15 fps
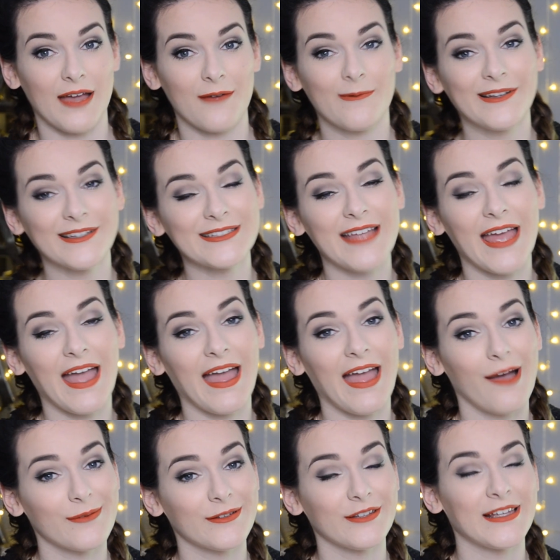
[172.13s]
I will say I
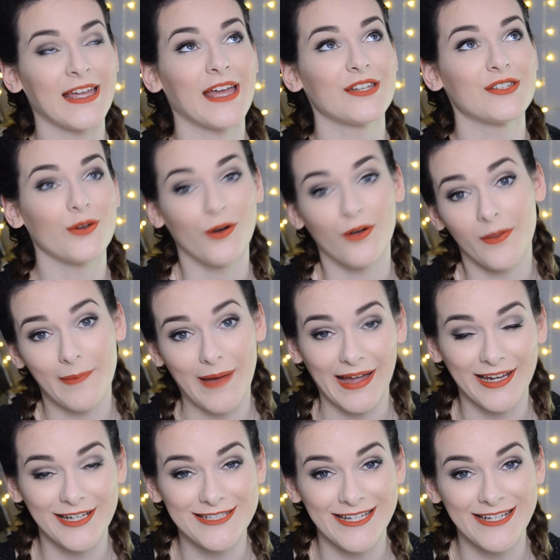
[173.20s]
absolutely adore the
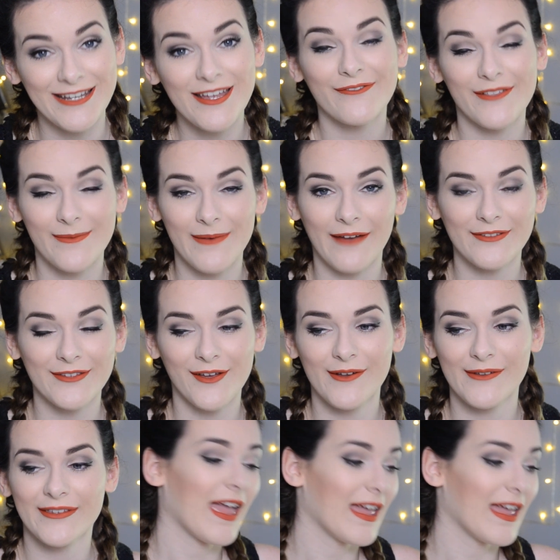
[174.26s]
packaging for the bath salts.